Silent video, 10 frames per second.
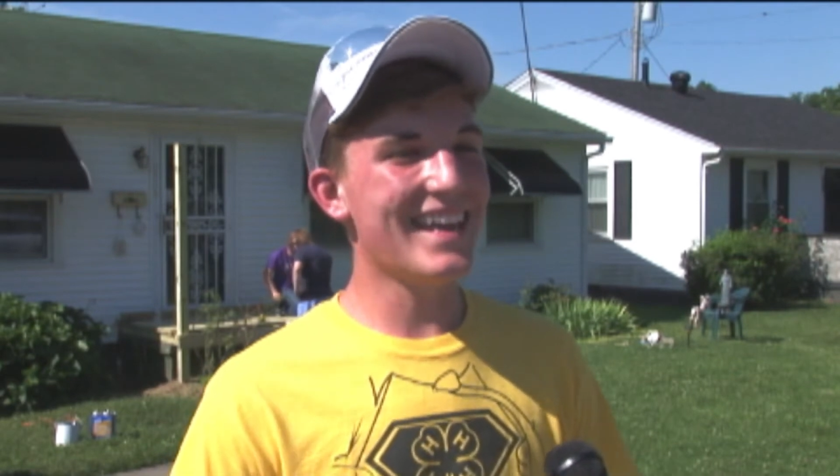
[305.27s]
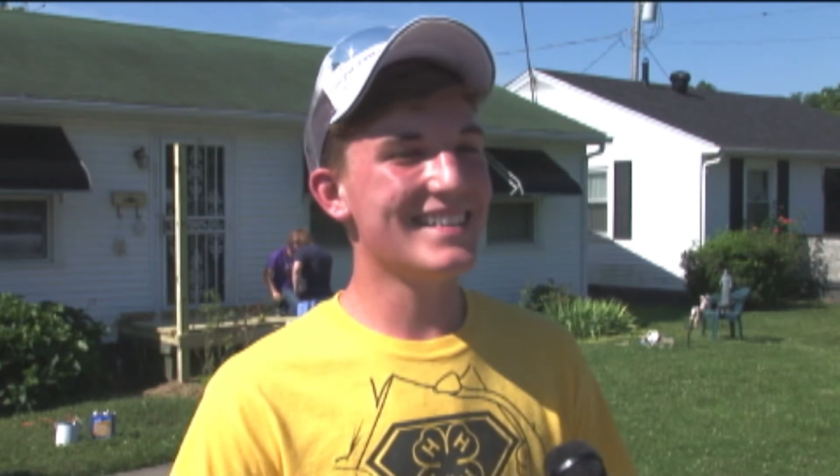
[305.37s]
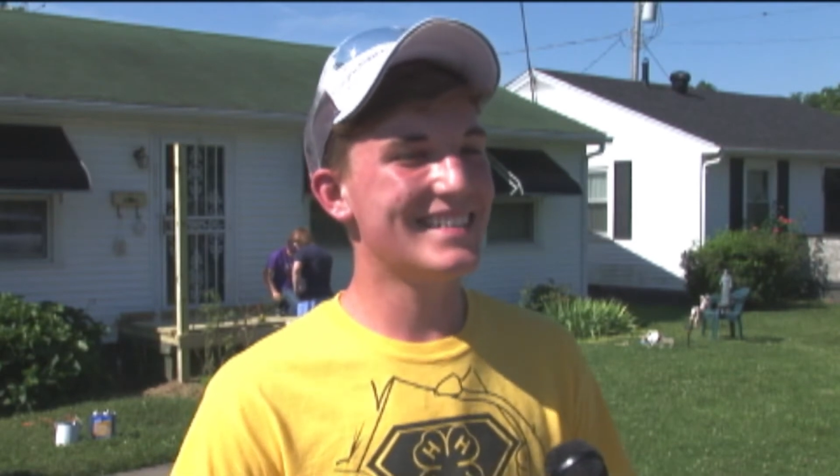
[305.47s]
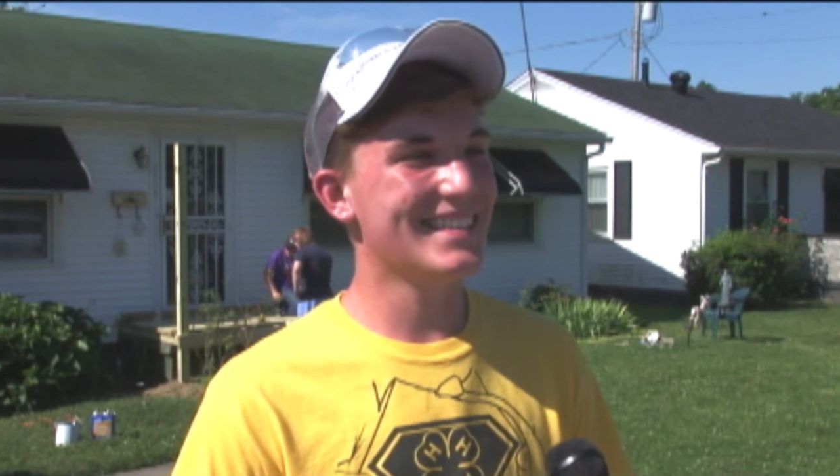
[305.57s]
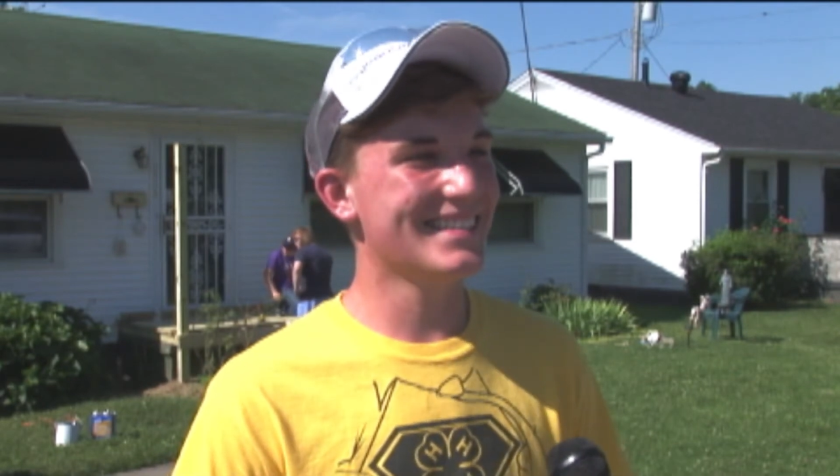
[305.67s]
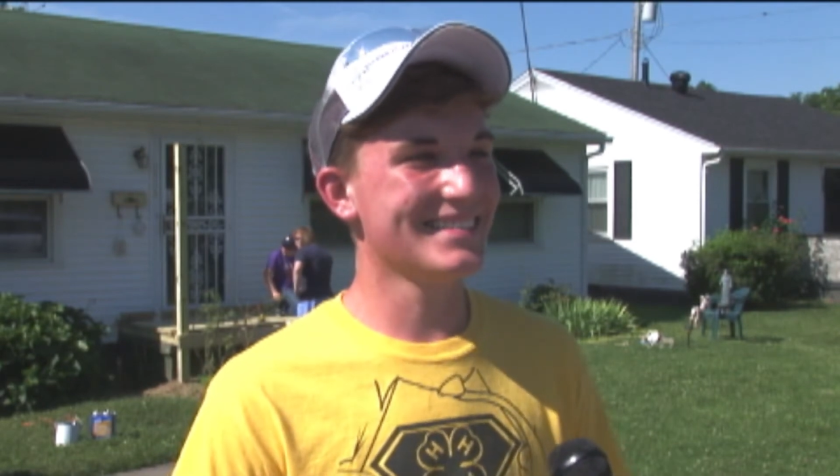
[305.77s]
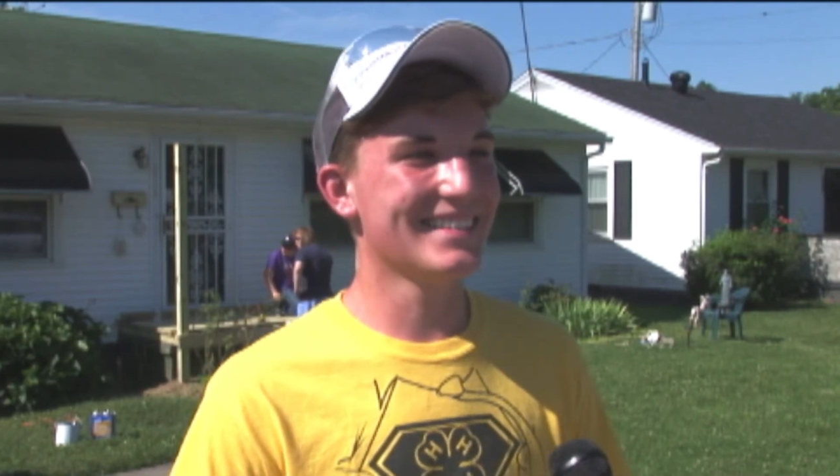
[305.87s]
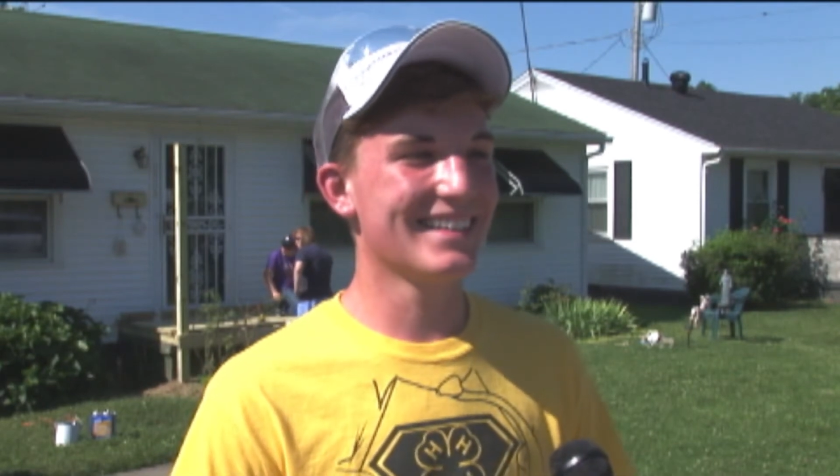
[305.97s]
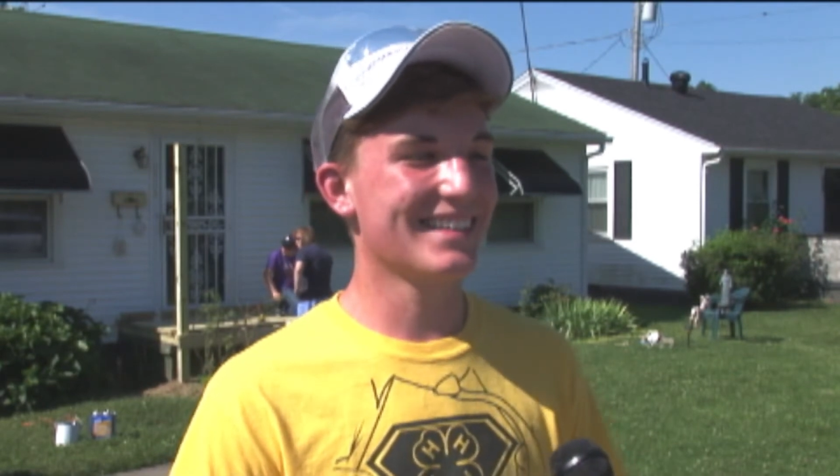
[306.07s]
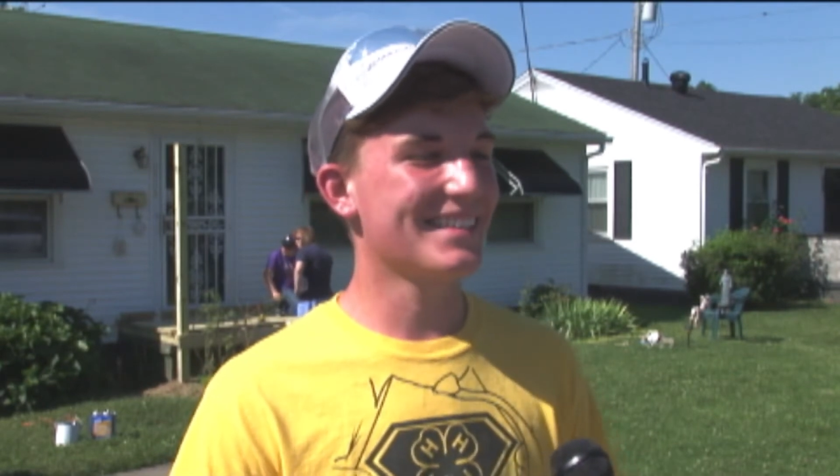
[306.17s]
she's
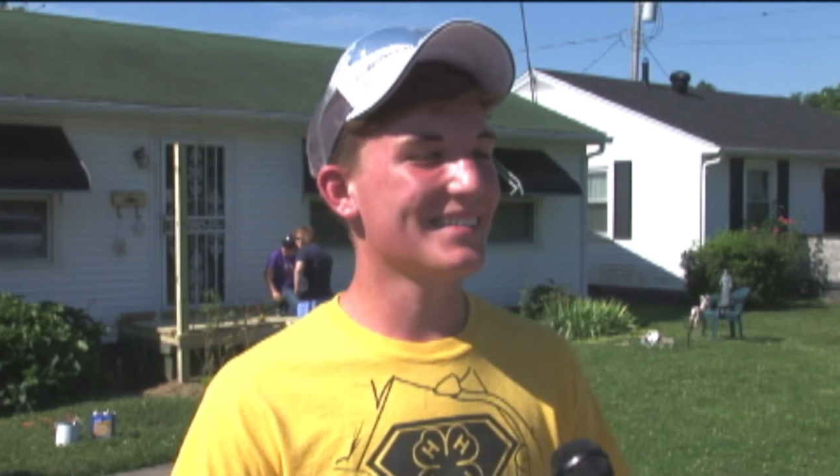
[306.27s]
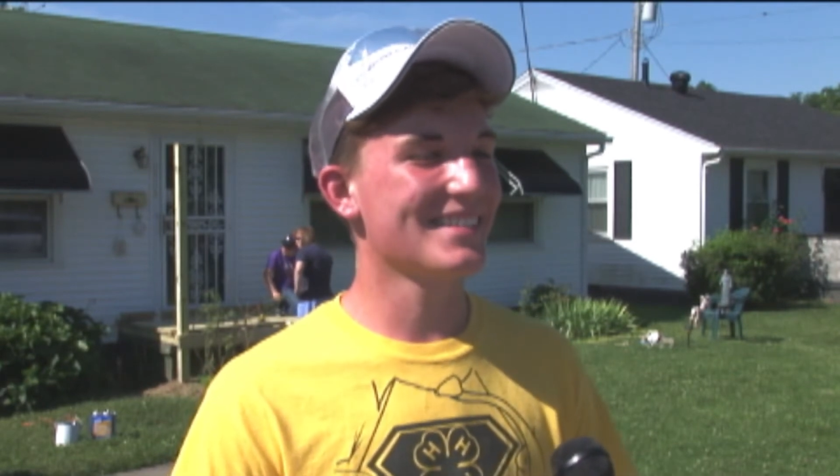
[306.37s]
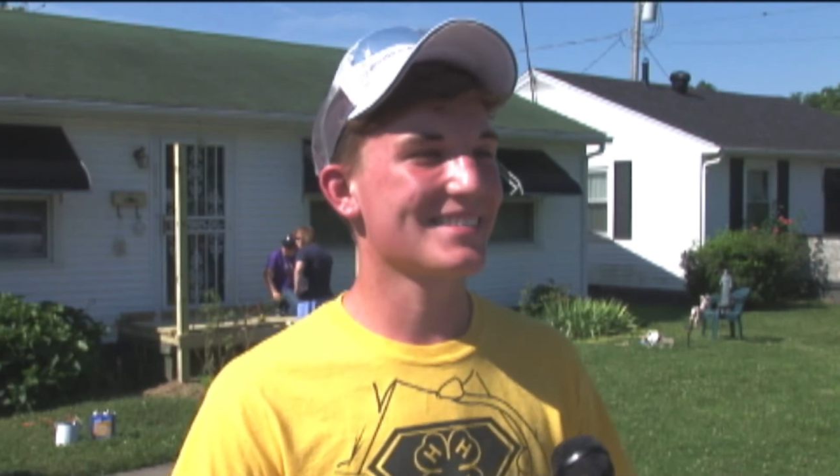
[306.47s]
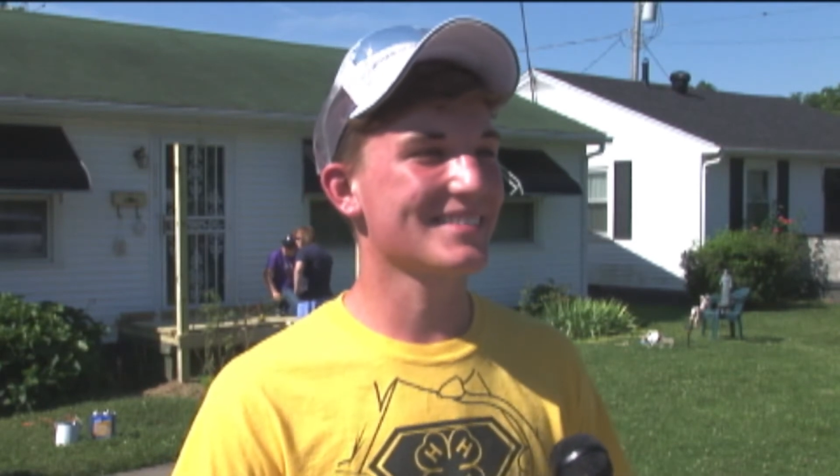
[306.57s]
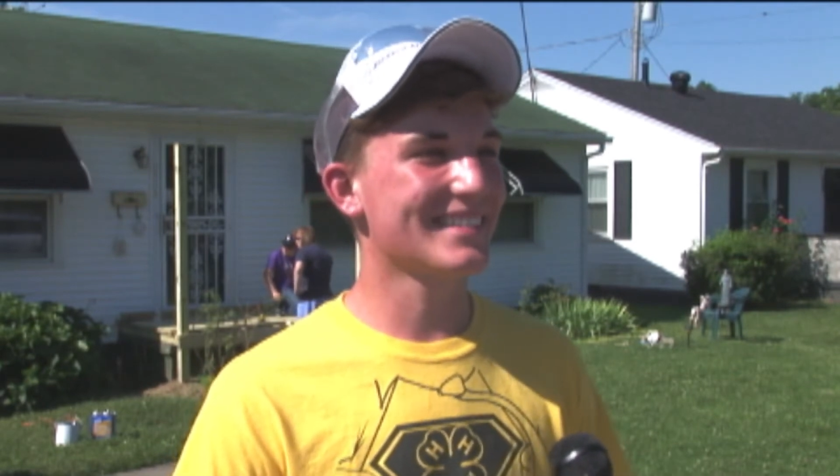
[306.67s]
one of the cutest